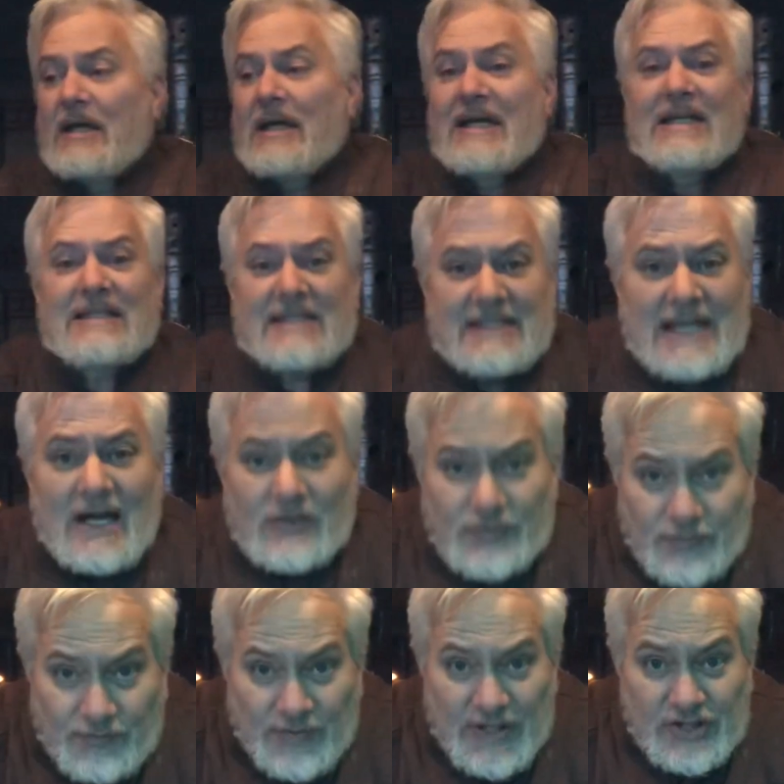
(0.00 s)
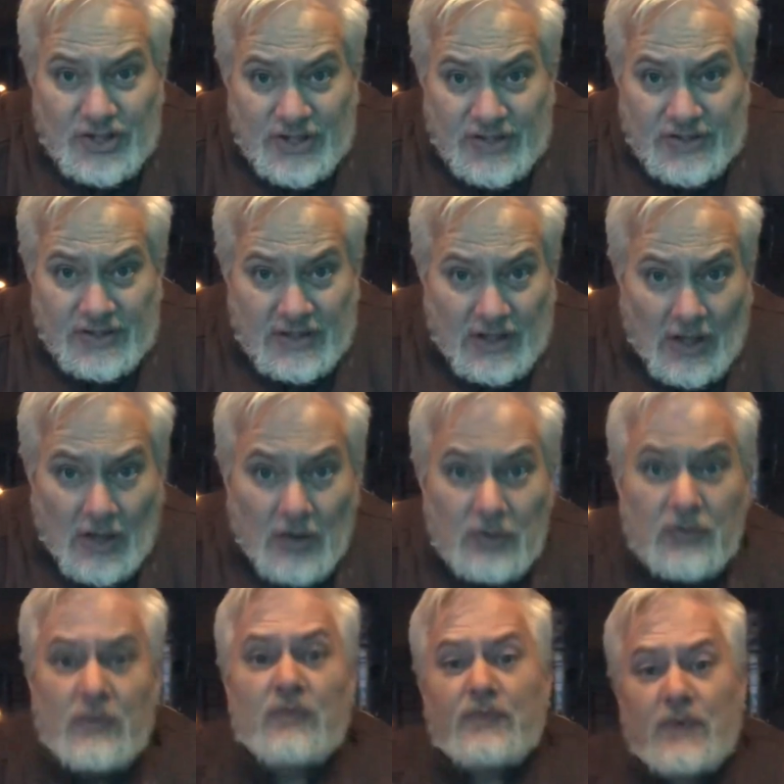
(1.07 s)
It sounds vicious,
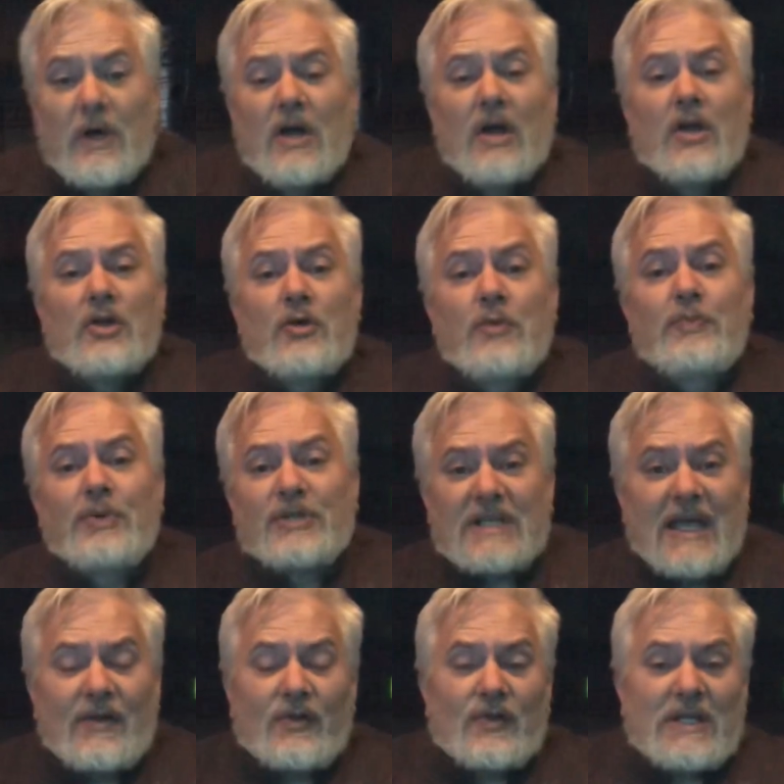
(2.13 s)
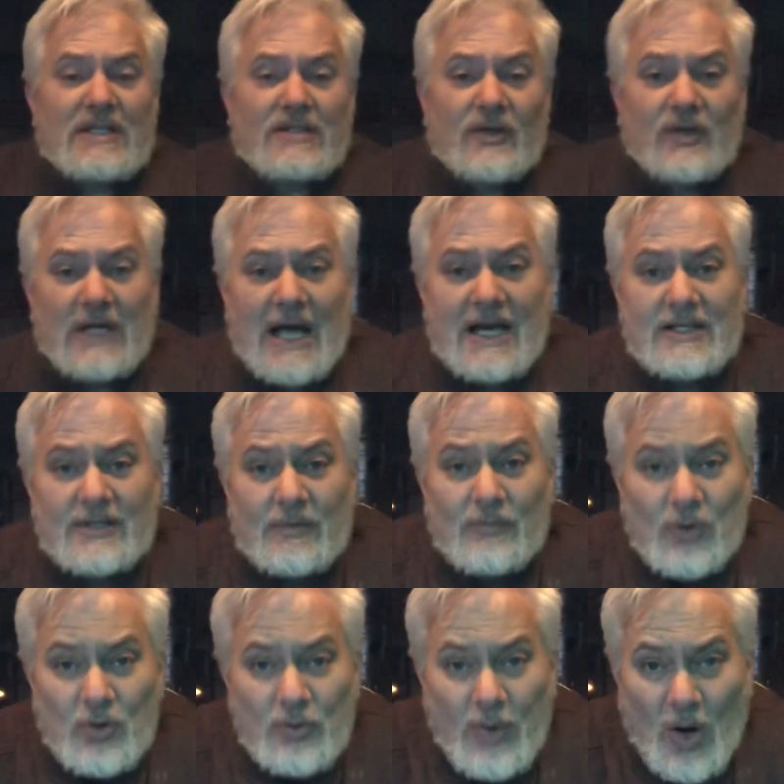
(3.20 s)
you put together these little guys at
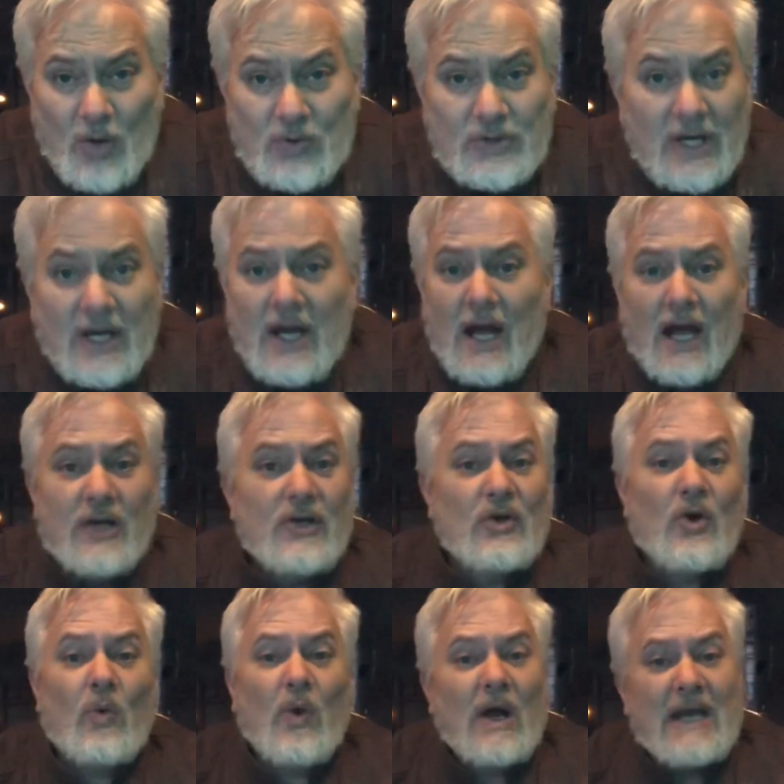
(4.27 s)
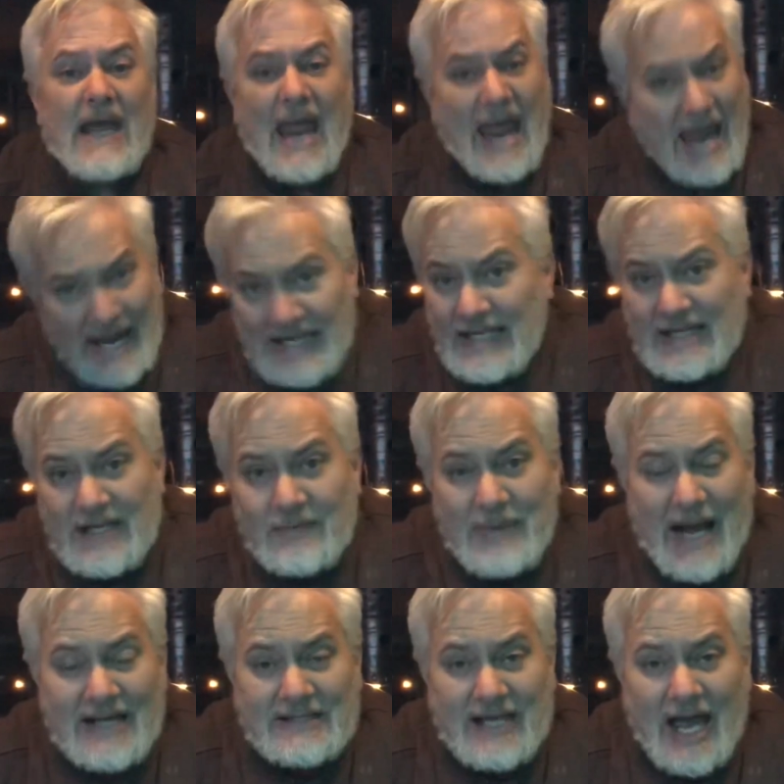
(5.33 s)
Mubos and you don't want anything
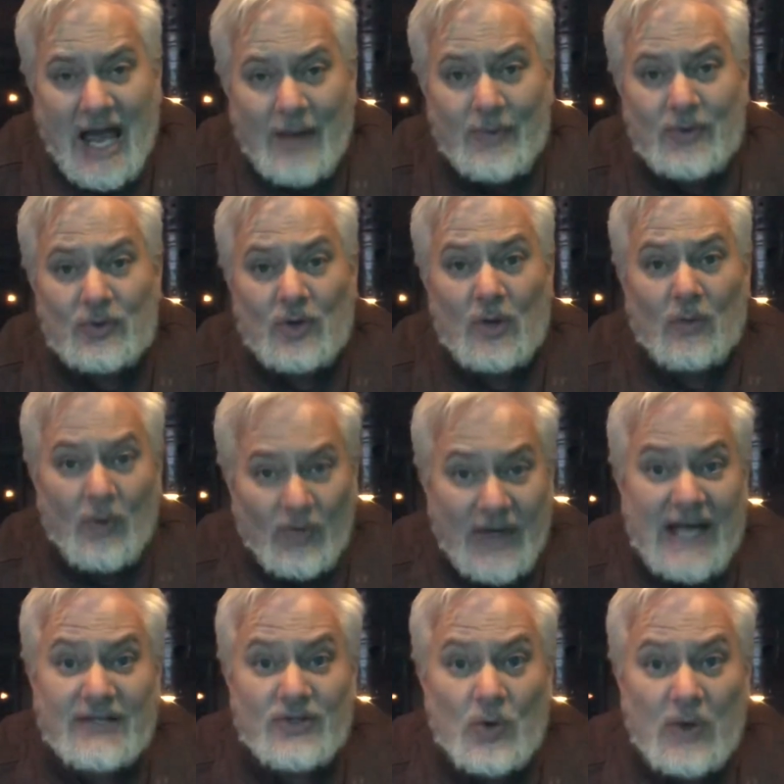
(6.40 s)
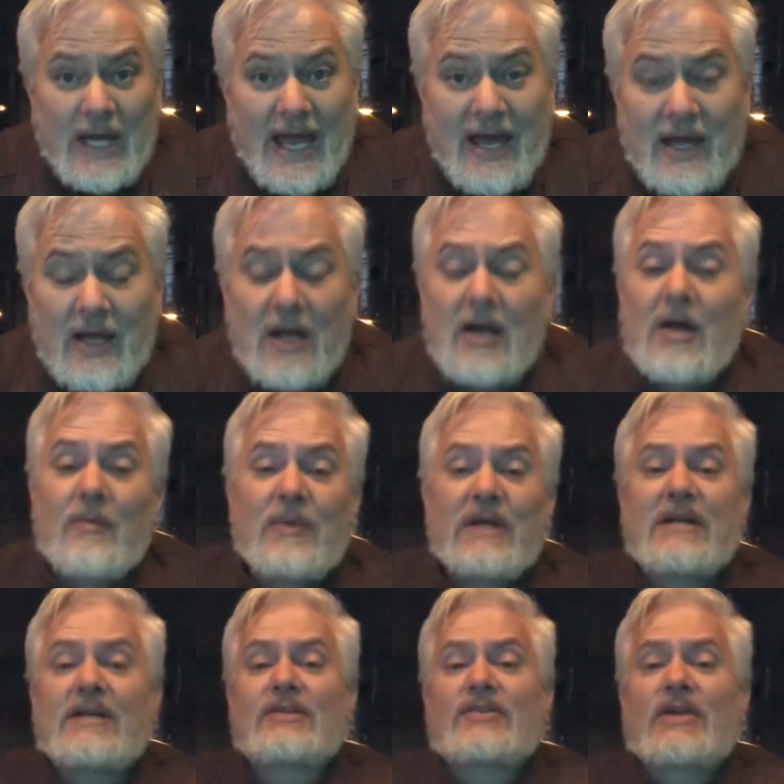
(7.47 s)
bad to happen to them. Well, that's okay,
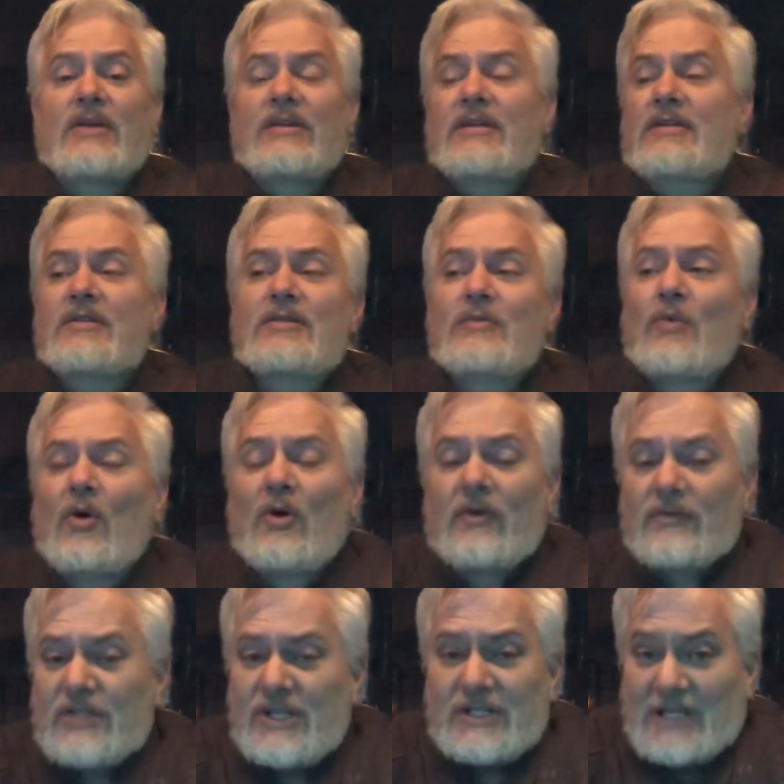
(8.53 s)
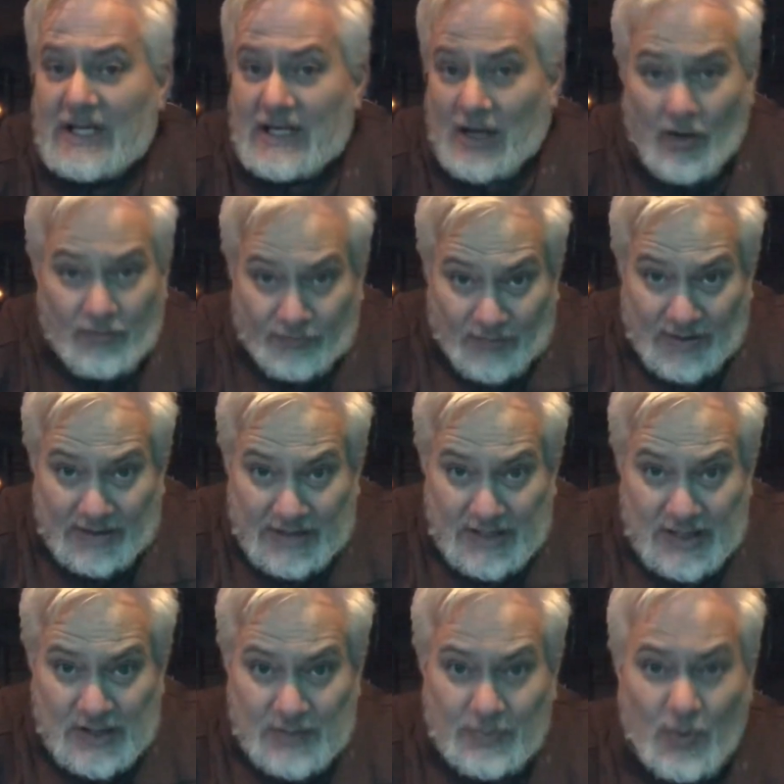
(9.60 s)
because this is more of just like a friendly
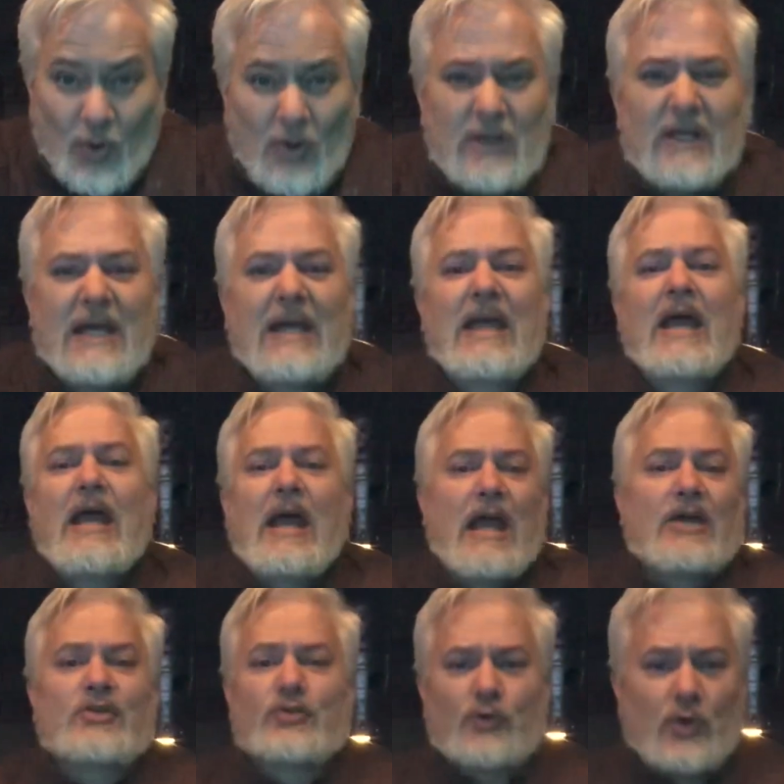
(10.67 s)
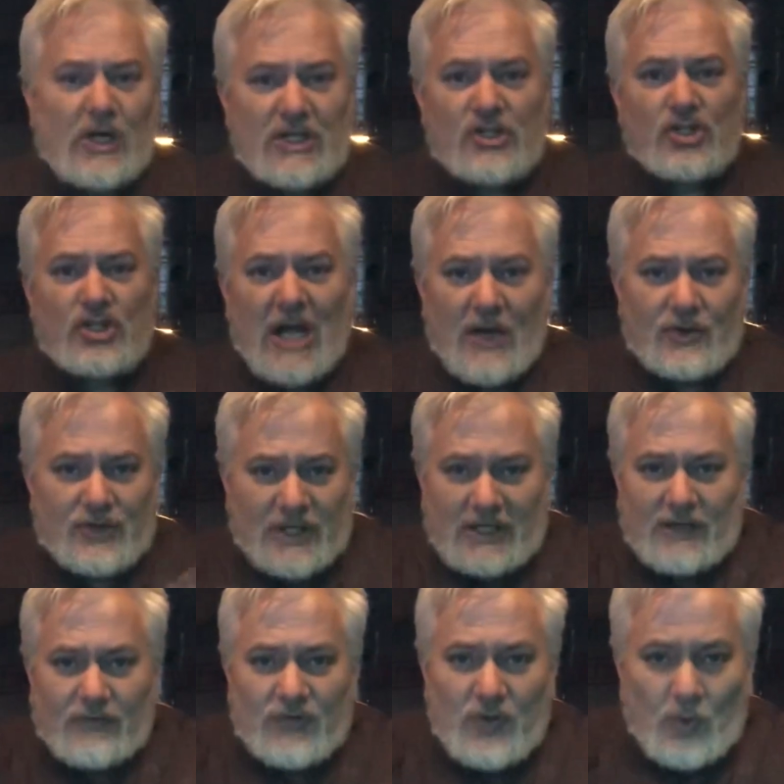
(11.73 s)
sport, a droid jousting,
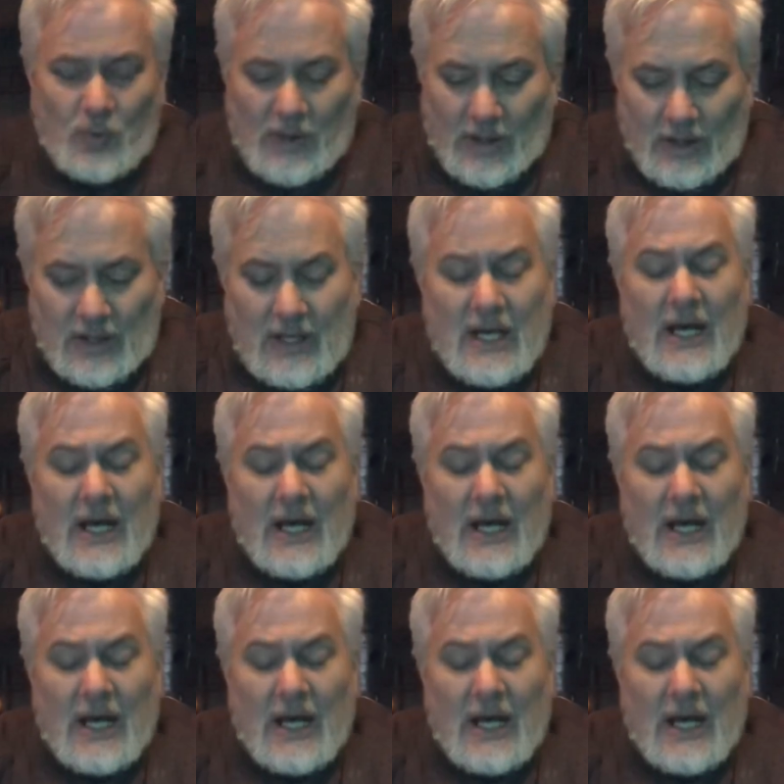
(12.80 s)
if you will.